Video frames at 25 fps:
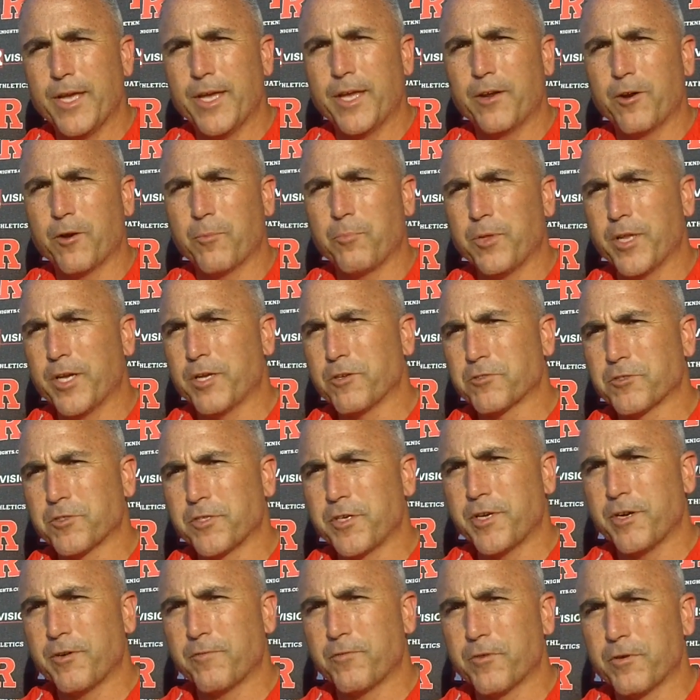and our players
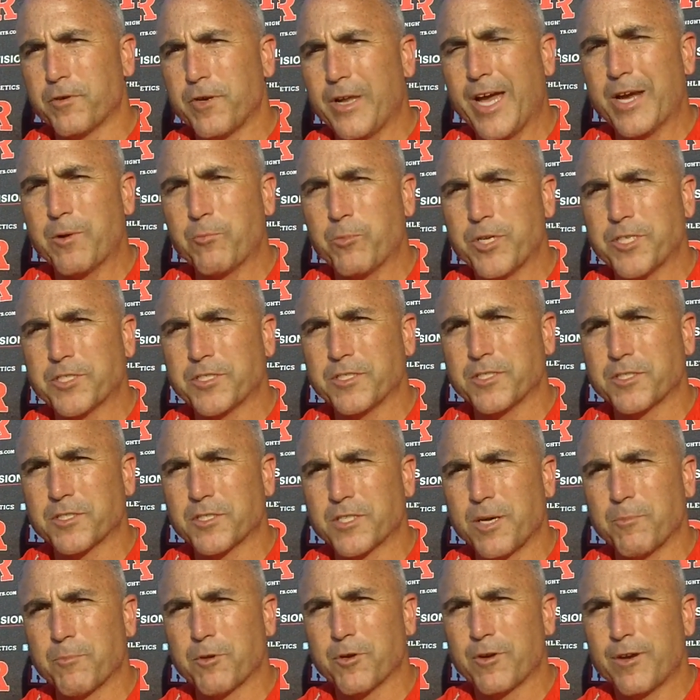are here for 9 weeks in the
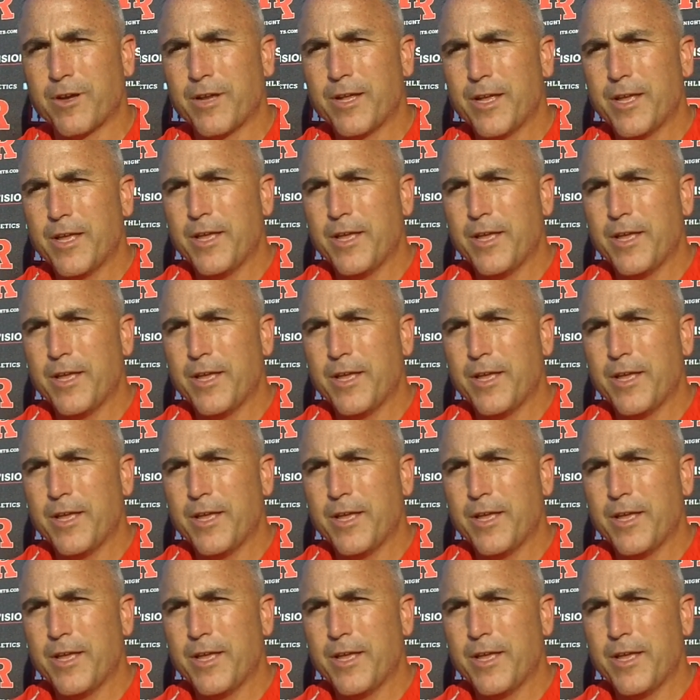summer,